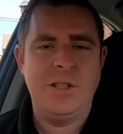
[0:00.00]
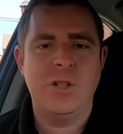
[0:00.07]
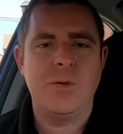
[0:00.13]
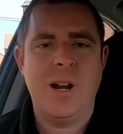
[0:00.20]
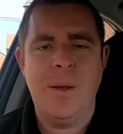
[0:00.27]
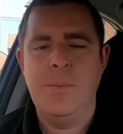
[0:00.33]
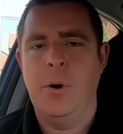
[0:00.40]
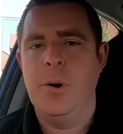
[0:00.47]

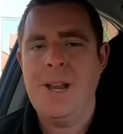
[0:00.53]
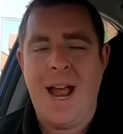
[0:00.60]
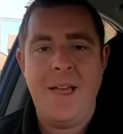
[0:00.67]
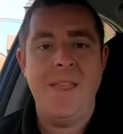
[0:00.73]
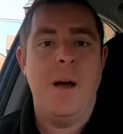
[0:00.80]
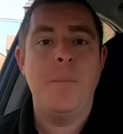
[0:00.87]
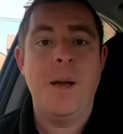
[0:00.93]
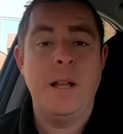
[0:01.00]
subscribe button
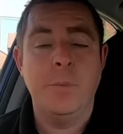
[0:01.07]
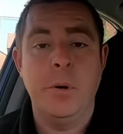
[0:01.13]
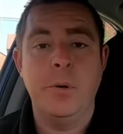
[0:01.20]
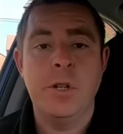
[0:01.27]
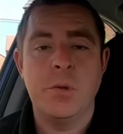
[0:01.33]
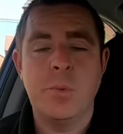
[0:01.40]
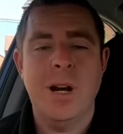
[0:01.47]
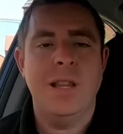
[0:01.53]
and that bell
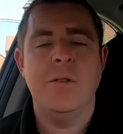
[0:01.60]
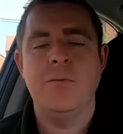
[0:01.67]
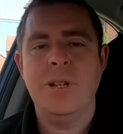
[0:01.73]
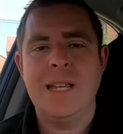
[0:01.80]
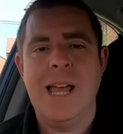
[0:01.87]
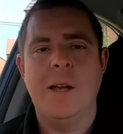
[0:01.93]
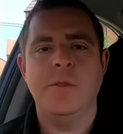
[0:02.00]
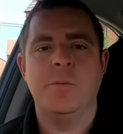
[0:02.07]
button as well. It
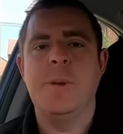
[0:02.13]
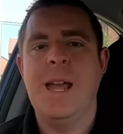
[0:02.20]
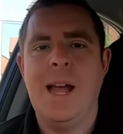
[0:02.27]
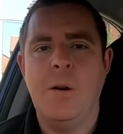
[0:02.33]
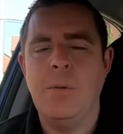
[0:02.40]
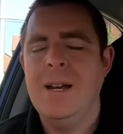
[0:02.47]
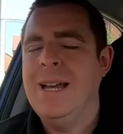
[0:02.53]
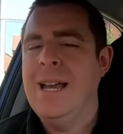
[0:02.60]
really helps me
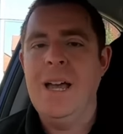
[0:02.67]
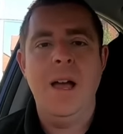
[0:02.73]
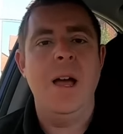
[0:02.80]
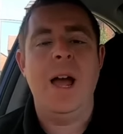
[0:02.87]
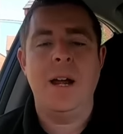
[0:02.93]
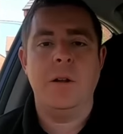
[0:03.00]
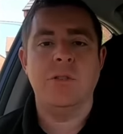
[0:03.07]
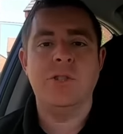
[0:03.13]
out. Uh,
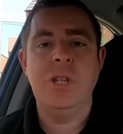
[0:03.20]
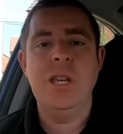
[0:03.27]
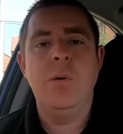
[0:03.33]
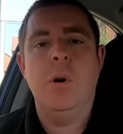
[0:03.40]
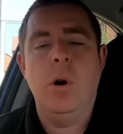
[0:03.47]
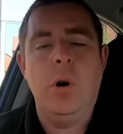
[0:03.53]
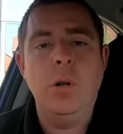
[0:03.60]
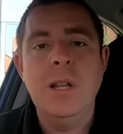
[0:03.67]
and I'll see you
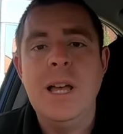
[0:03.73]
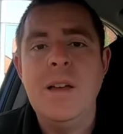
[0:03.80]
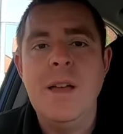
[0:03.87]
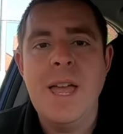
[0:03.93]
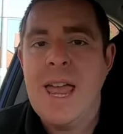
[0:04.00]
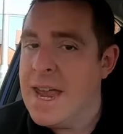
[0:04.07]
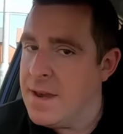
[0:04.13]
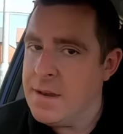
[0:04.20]
all
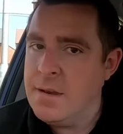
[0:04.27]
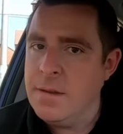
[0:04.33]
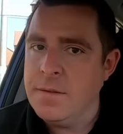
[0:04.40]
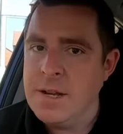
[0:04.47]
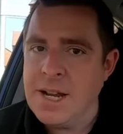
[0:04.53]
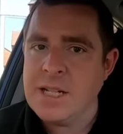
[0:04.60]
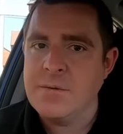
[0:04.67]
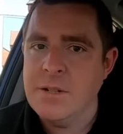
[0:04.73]
in
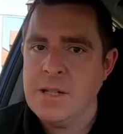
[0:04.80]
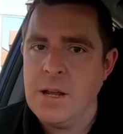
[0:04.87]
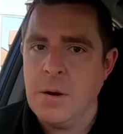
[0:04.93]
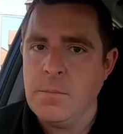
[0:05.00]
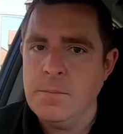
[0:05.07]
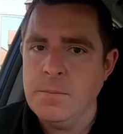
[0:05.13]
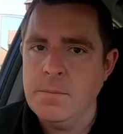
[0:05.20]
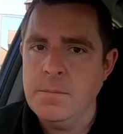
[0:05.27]
the next video.